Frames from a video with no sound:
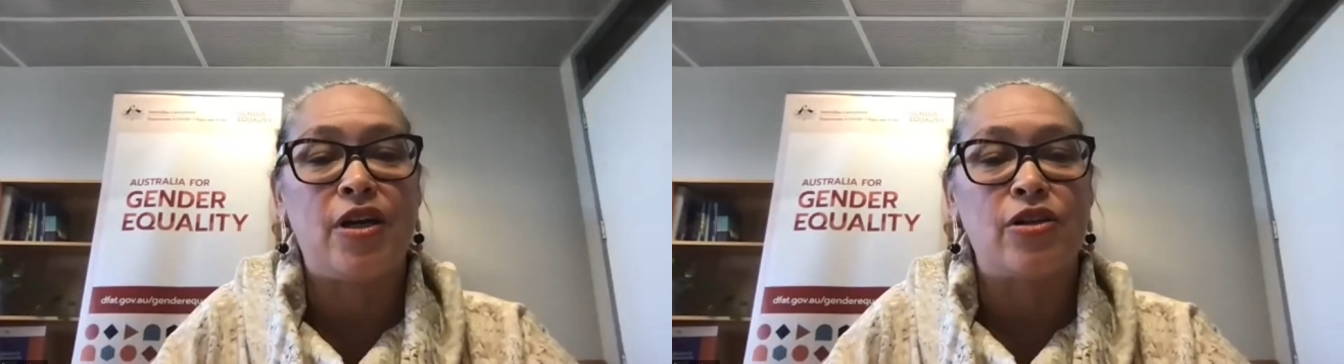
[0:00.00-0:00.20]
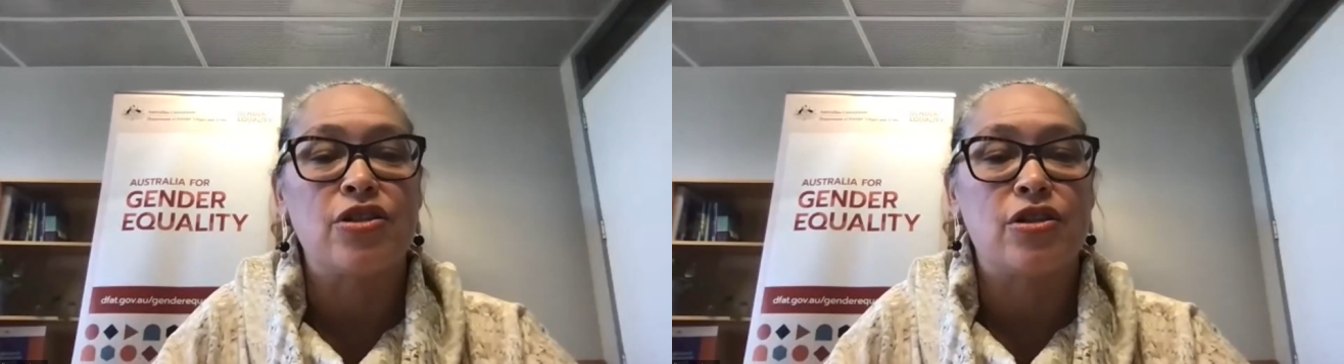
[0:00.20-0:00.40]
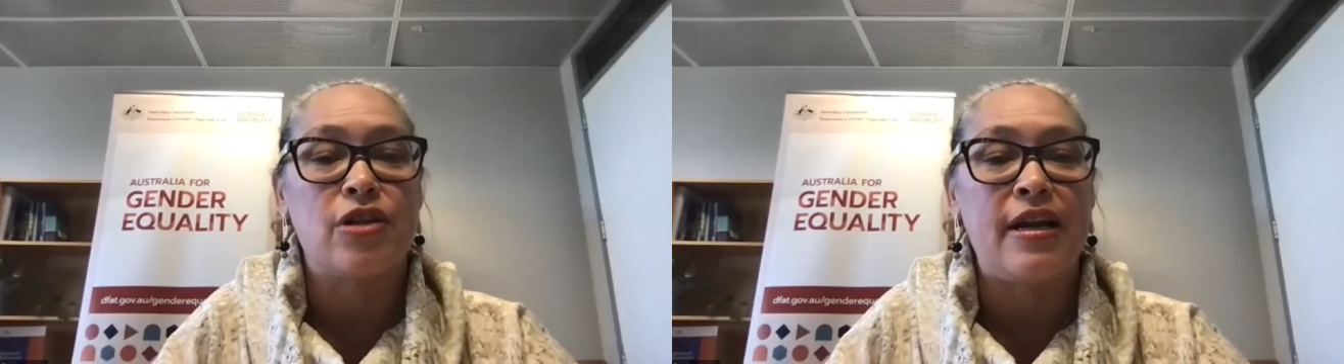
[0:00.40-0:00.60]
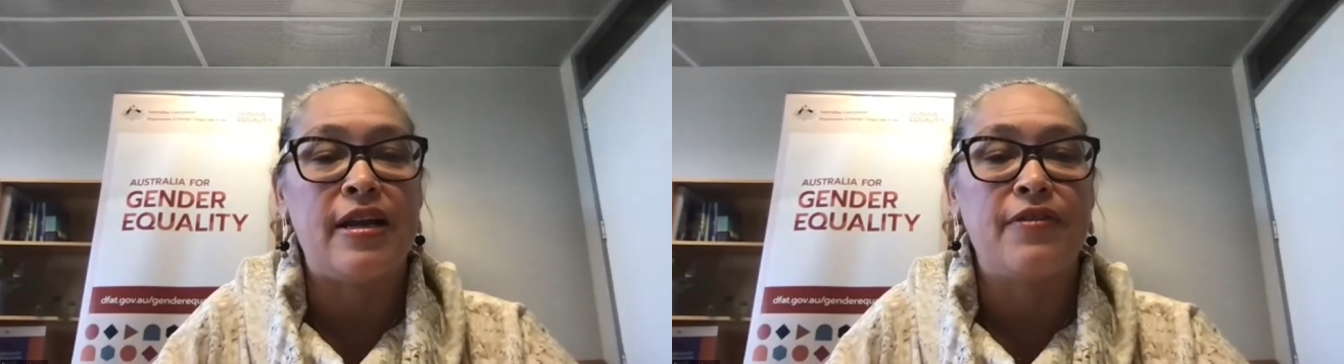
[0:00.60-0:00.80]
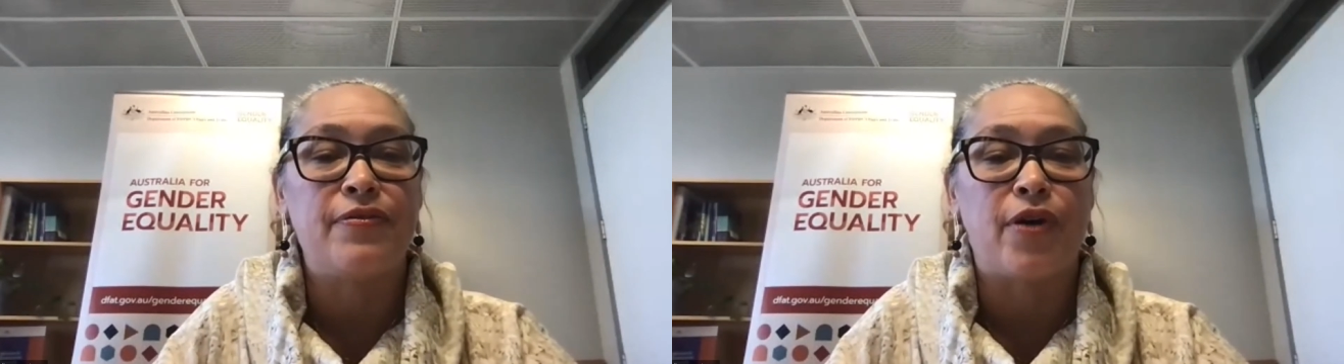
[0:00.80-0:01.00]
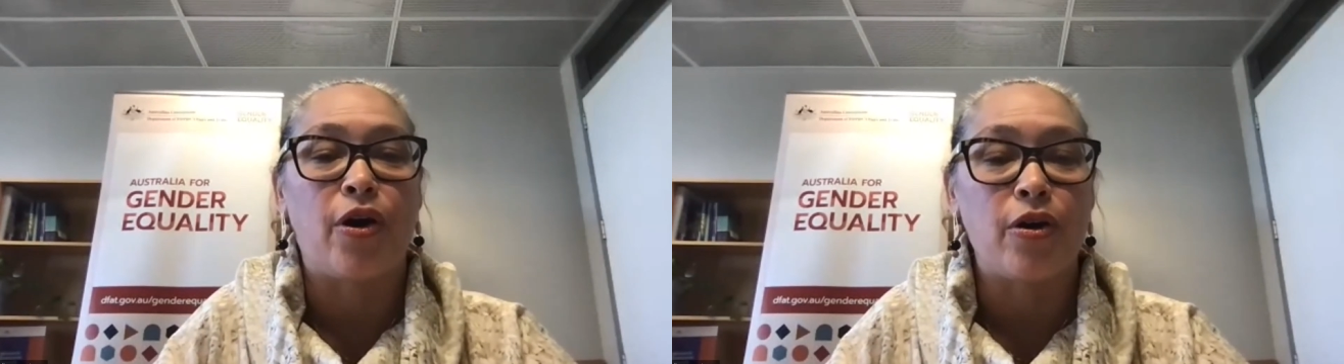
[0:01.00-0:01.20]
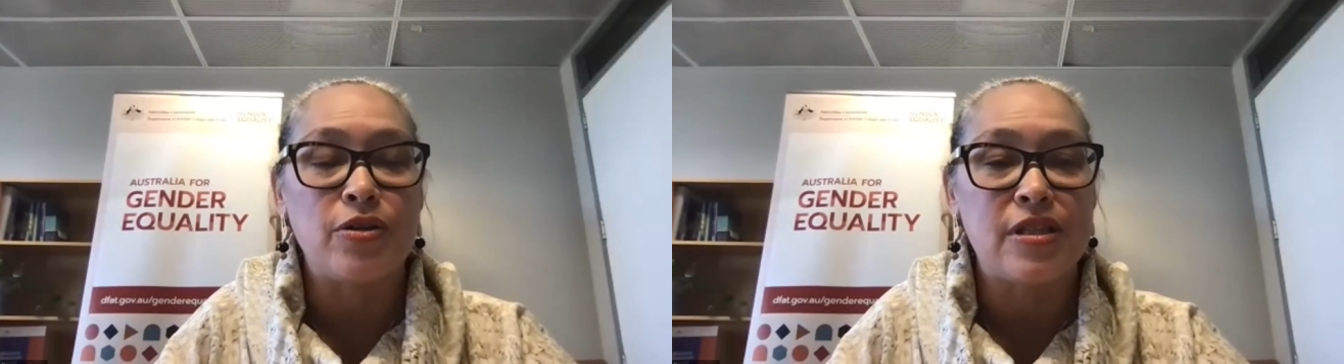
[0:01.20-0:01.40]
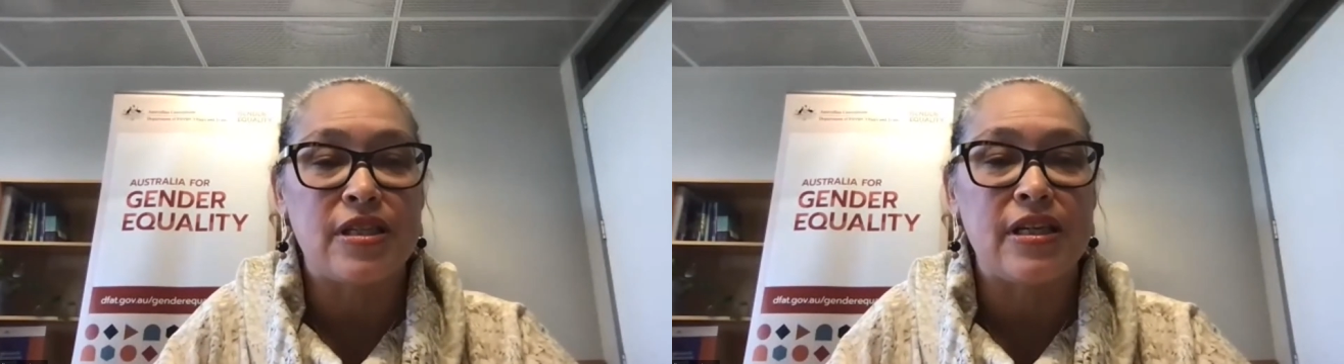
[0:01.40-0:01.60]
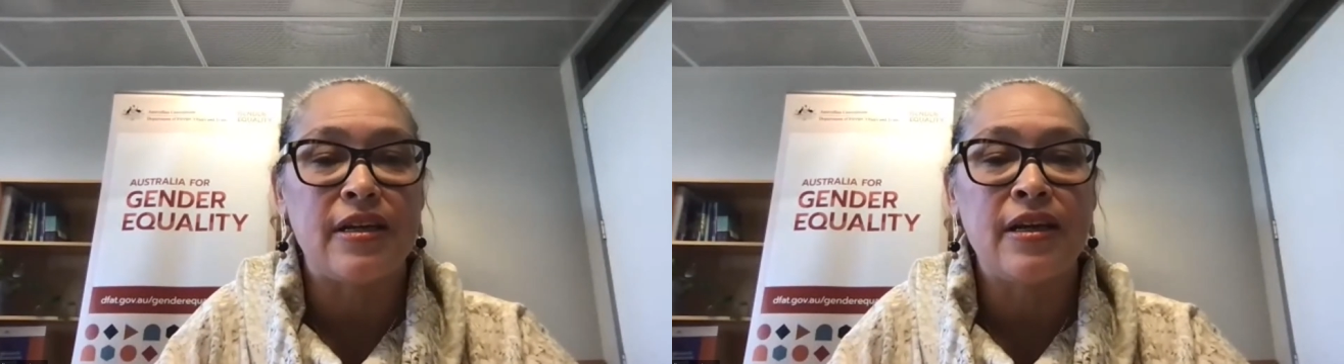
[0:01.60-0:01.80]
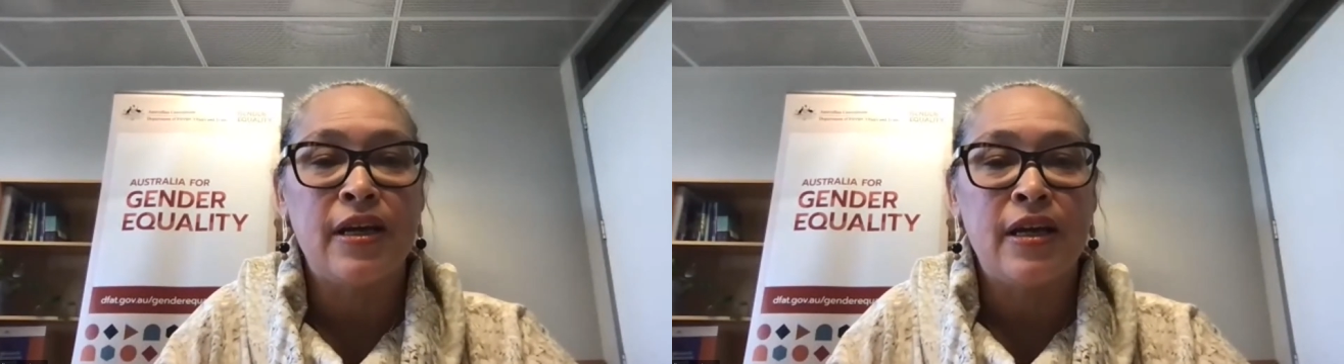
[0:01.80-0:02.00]
in Australia for
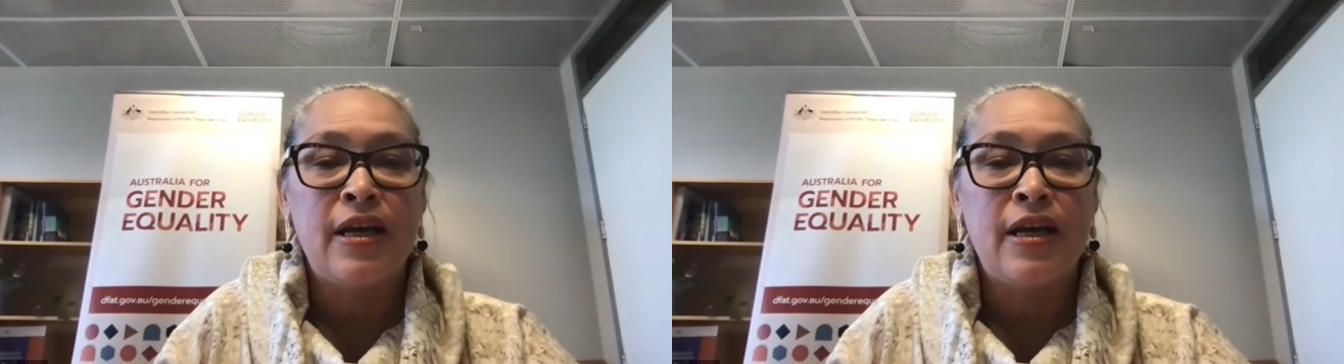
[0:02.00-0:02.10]
hosting